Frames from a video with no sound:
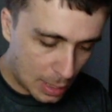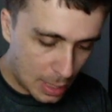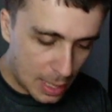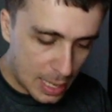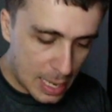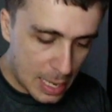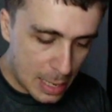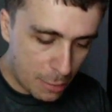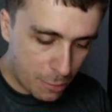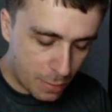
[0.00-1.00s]

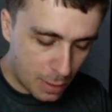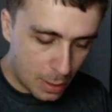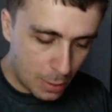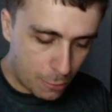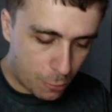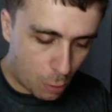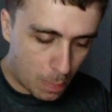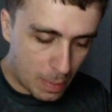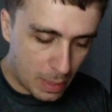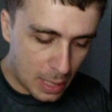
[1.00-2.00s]
if
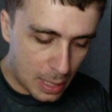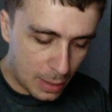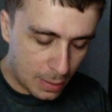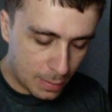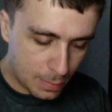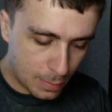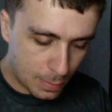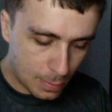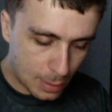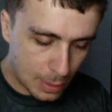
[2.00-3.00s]
formula
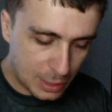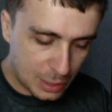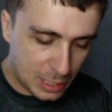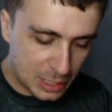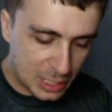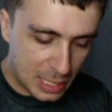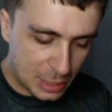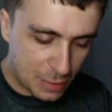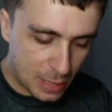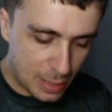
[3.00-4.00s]
is not satisfied.